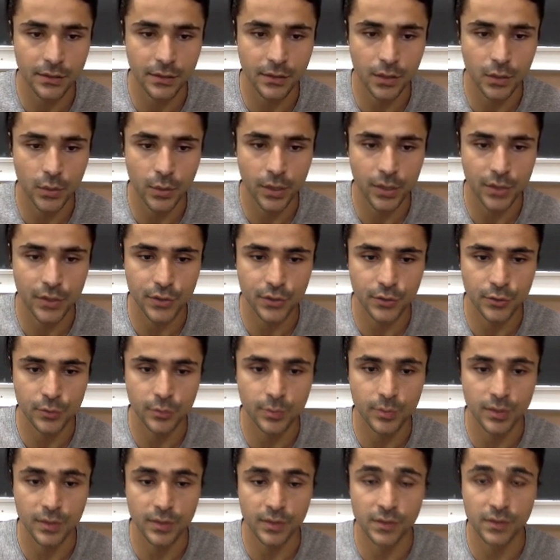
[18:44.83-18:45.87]
the OH
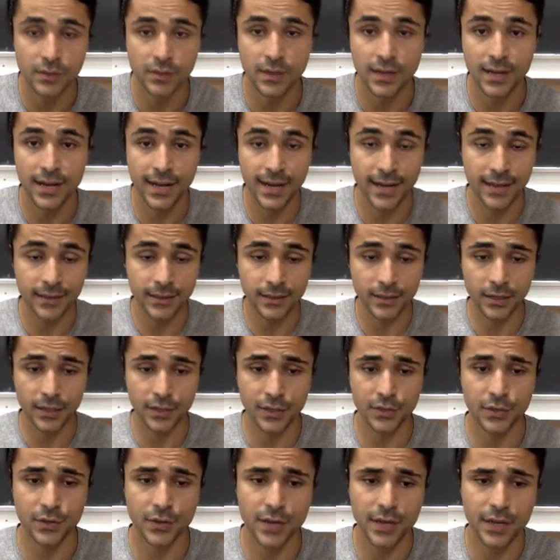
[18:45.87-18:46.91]
group, is highly
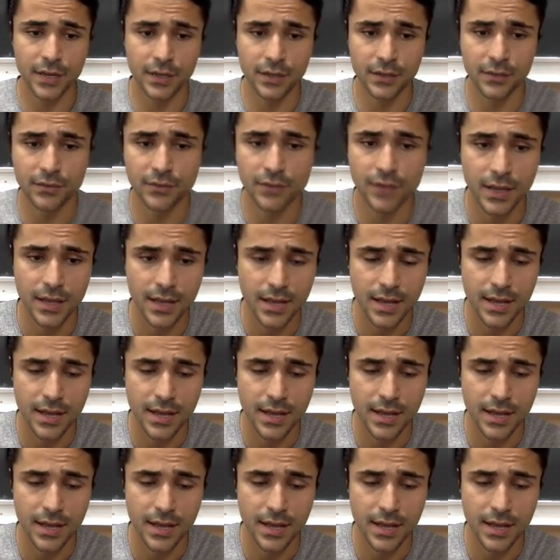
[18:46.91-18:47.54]
electronegative,